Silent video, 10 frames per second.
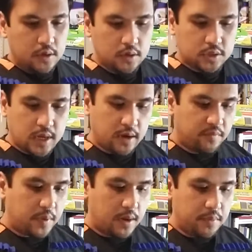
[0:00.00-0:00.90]
just kind
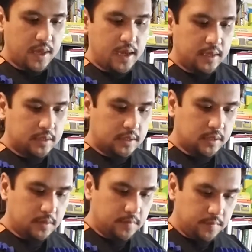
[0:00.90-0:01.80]
of pop that,
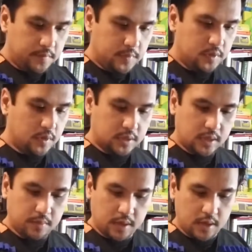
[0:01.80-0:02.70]
do the
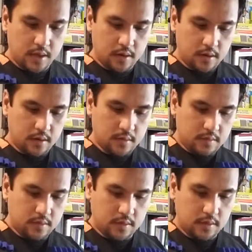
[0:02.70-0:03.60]
same thing here,
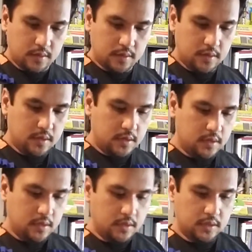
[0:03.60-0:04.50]

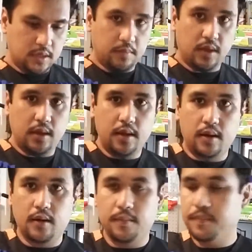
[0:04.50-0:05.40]
same thing
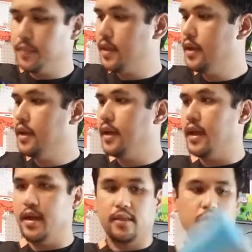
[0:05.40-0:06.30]
here,
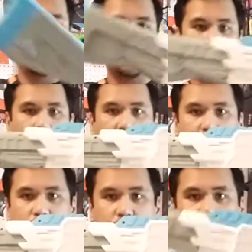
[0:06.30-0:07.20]
and the
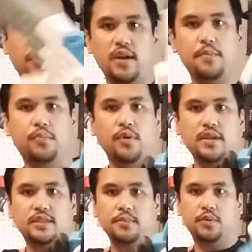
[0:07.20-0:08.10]
blaster's free. Pretty
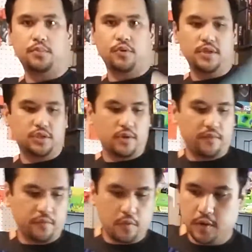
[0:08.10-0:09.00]
simple, pretty
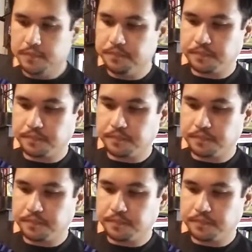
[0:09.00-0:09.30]
straightforward